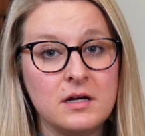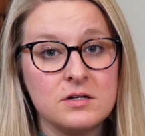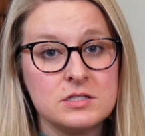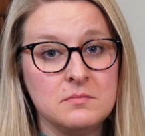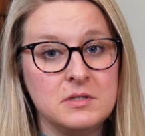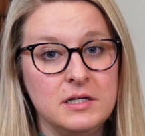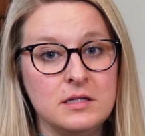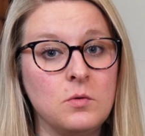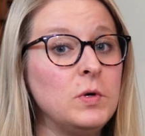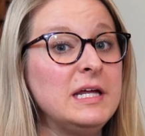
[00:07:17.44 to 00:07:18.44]
are something
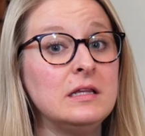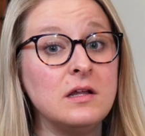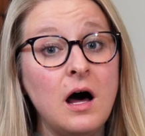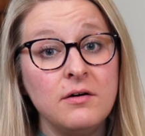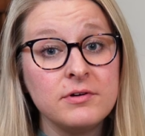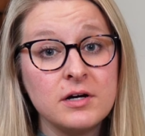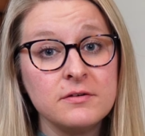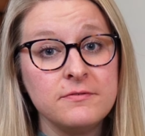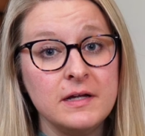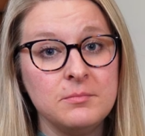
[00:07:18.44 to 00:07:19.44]
that we love in our
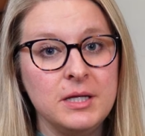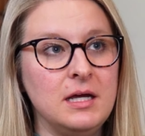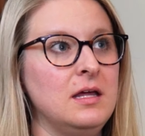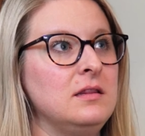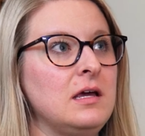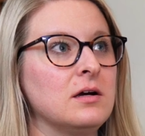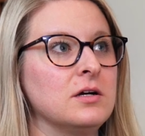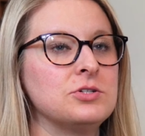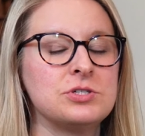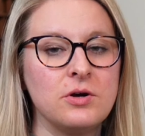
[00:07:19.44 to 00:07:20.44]
family, and they
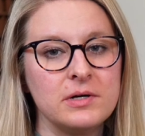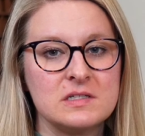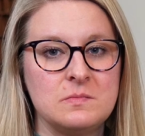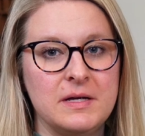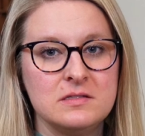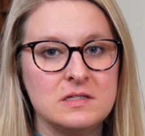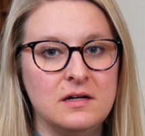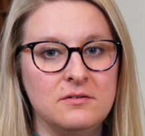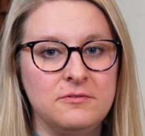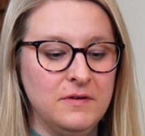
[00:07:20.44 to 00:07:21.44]
are so
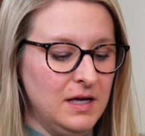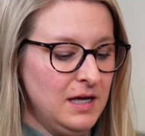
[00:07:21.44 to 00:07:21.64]
expensive.